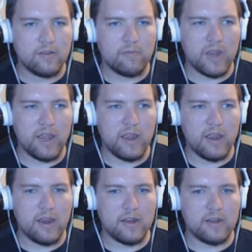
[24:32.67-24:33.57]

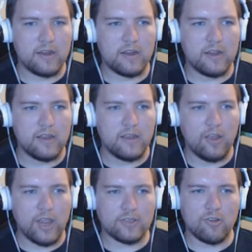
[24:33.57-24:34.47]
Mind.
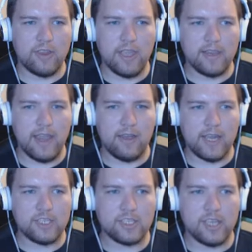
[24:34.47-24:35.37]
Okay, so I think now
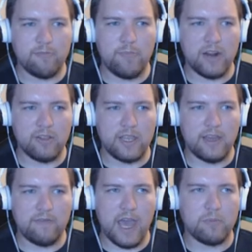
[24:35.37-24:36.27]
I just have barely
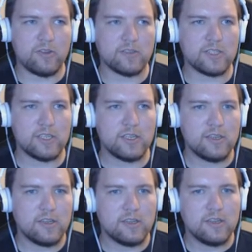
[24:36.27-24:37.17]
enough apples.
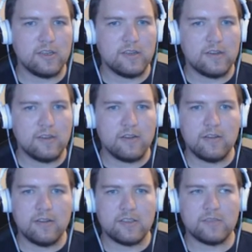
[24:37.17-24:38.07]

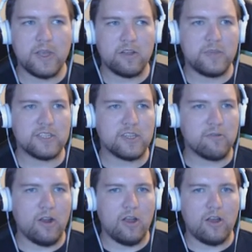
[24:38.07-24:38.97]
Spell biscuit
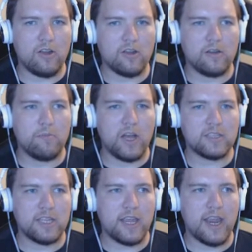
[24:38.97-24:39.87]
wrong.
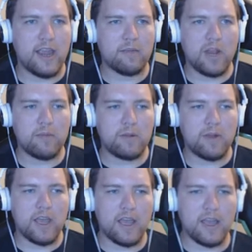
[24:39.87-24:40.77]
Monty can, blah, blah,
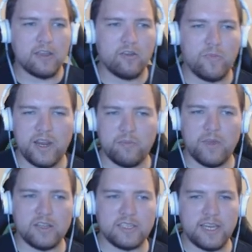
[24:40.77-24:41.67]
blah. Go beat up
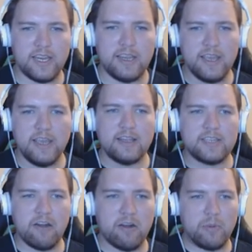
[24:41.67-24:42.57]
Monty.
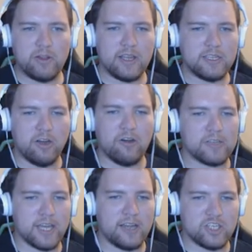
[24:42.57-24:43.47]
Terrible
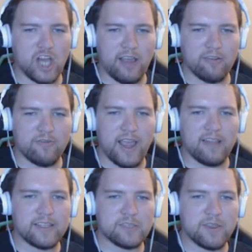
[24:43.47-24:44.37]
adult on child
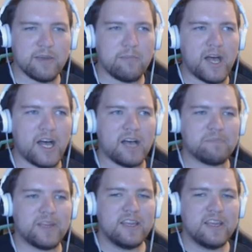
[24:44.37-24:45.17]
violence with a mop.